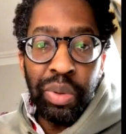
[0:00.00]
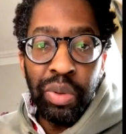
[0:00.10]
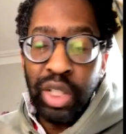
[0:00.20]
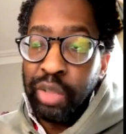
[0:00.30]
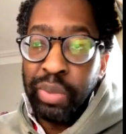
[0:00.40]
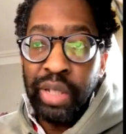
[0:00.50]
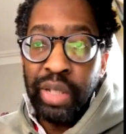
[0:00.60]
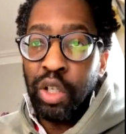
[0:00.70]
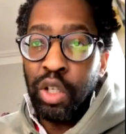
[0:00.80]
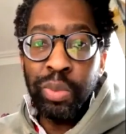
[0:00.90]
It could be even a
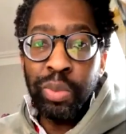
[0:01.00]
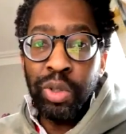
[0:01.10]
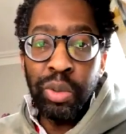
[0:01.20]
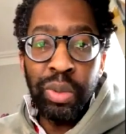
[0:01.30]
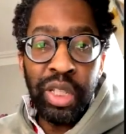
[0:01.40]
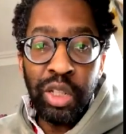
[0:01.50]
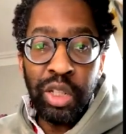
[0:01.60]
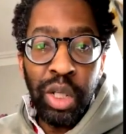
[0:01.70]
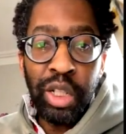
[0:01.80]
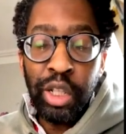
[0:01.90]
hospital where there's
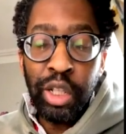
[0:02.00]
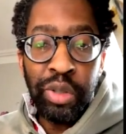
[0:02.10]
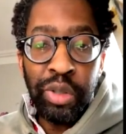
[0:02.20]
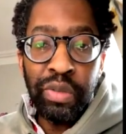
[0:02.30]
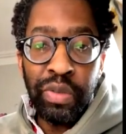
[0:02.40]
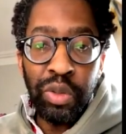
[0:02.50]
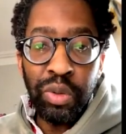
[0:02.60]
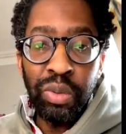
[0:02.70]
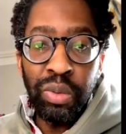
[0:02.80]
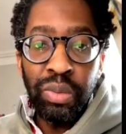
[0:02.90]
one lone individual
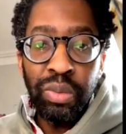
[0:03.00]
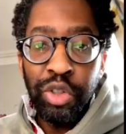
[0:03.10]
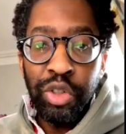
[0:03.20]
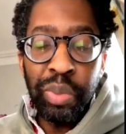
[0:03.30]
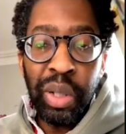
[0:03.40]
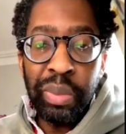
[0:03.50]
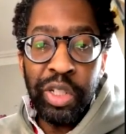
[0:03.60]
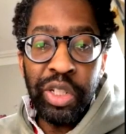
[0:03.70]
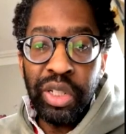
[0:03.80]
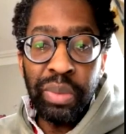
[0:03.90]
who's
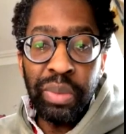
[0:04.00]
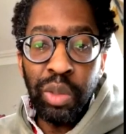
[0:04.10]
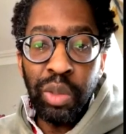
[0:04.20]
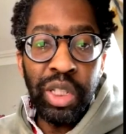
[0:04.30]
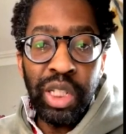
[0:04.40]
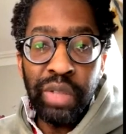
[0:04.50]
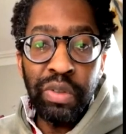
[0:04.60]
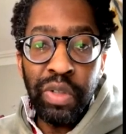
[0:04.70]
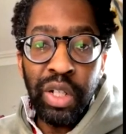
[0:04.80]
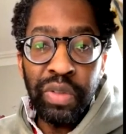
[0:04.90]
publishing something once every
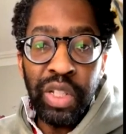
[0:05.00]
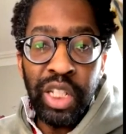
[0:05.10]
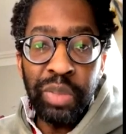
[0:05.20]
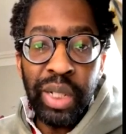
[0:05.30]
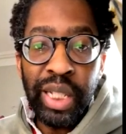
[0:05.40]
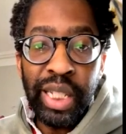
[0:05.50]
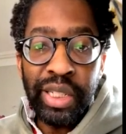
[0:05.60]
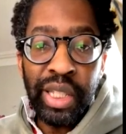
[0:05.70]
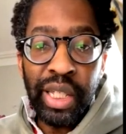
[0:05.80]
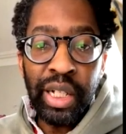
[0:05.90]
5 years, but at least
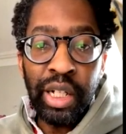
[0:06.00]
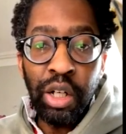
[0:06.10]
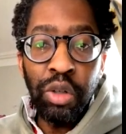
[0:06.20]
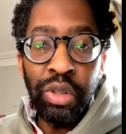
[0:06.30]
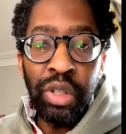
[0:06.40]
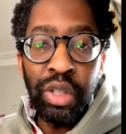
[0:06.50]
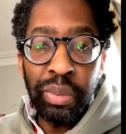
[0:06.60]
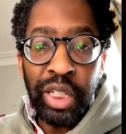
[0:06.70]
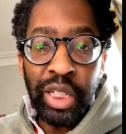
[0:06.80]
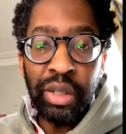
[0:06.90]
they are on the
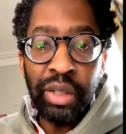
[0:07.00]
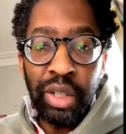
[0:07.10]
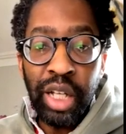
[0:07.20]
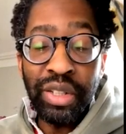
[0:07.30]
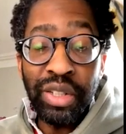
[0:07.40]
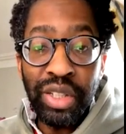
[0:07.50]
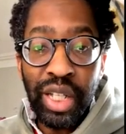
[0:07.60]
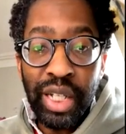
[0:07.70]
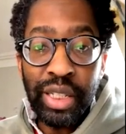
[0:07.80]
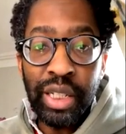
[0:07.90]
money,
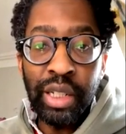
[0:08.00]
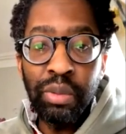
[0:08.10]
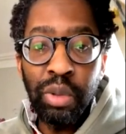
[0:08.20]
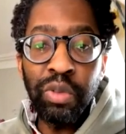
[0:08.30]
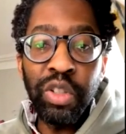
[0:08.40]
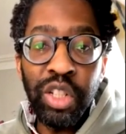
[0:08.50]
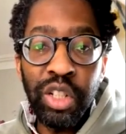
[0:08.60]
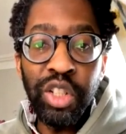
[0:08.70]
understanding what research